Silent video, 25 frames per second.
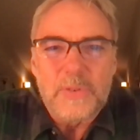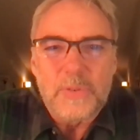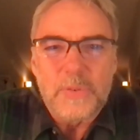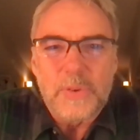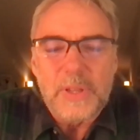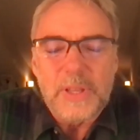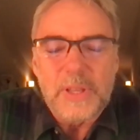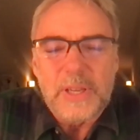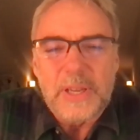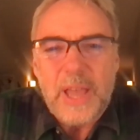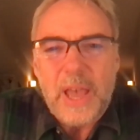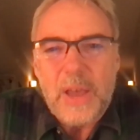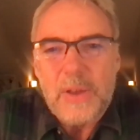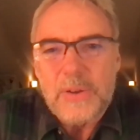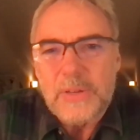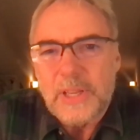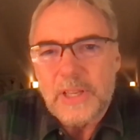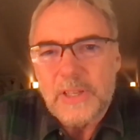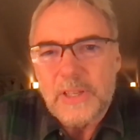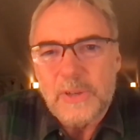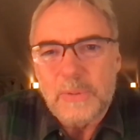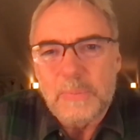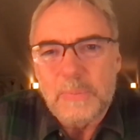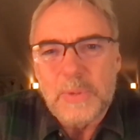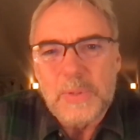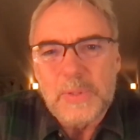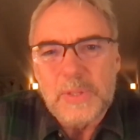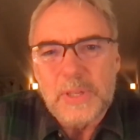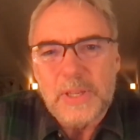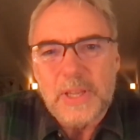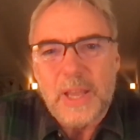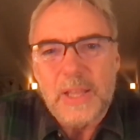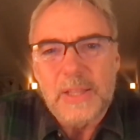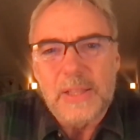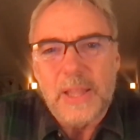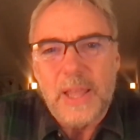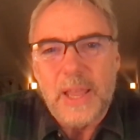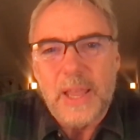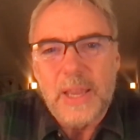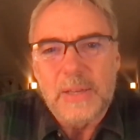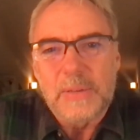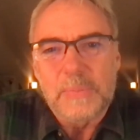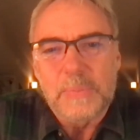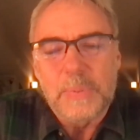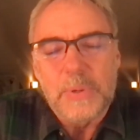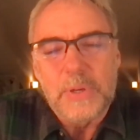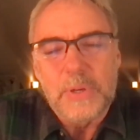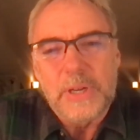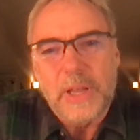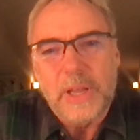really how to get your music online,
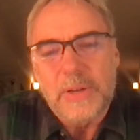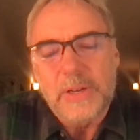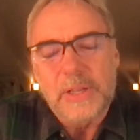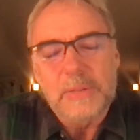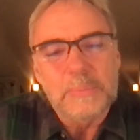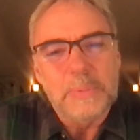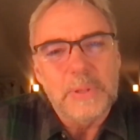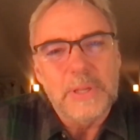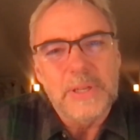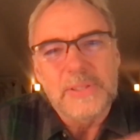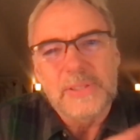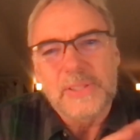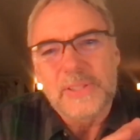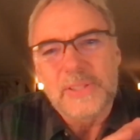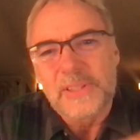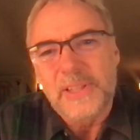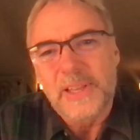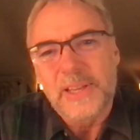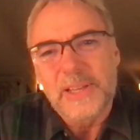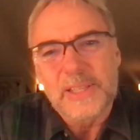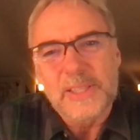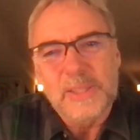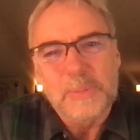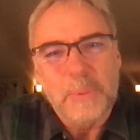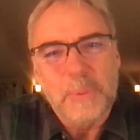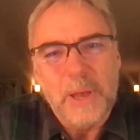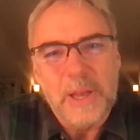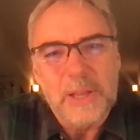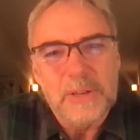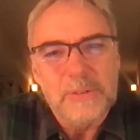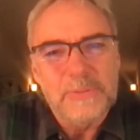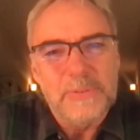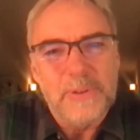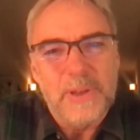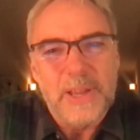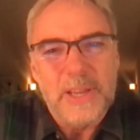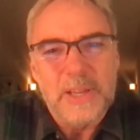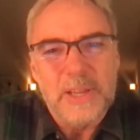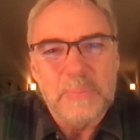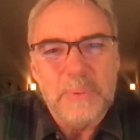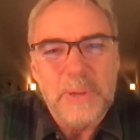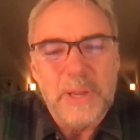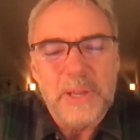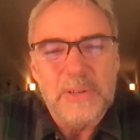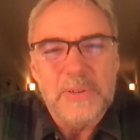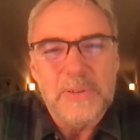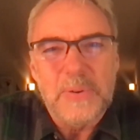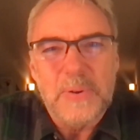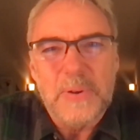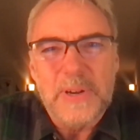put it out on places like Spotify and
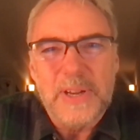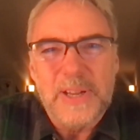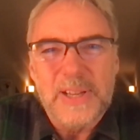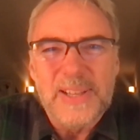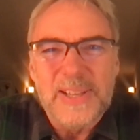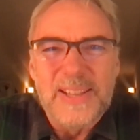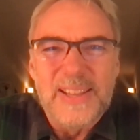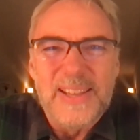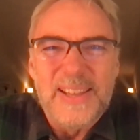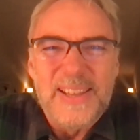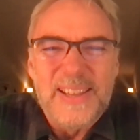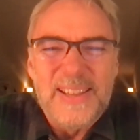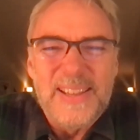Pandora,